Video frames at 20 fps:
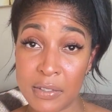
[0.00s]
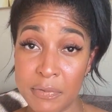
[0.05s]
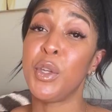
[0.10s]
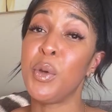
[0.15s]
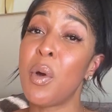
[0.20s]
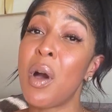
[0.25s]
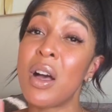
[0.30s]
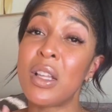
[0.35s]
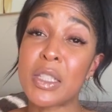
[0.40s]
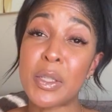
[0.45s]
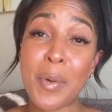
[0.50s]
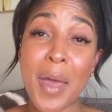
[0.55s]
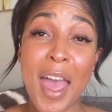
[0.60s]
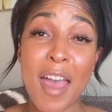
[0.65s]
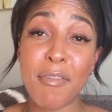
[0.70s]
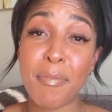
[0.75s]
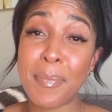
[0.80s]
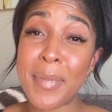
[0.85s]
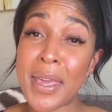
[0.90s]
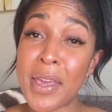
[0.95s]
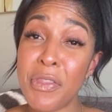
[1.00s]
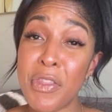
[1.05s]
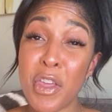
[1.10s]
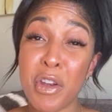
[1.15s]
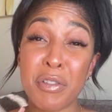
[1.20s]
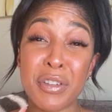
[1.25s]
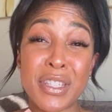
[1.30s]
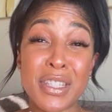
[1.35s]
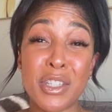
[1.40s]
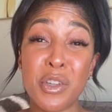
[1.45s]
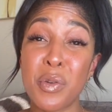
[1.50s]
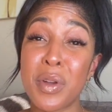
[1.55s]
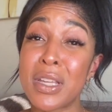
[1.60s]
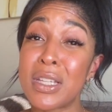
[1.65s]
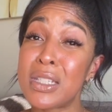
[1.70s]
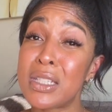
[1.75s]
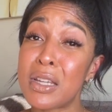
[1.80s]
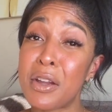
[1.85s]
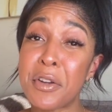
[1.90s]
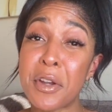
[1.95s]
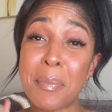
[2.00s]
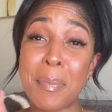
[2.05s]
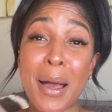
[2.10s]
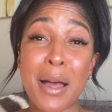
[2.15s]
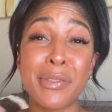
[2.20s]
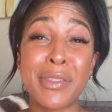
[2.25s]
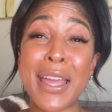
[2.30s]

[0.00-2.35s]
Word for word: You also have men that are still concerned about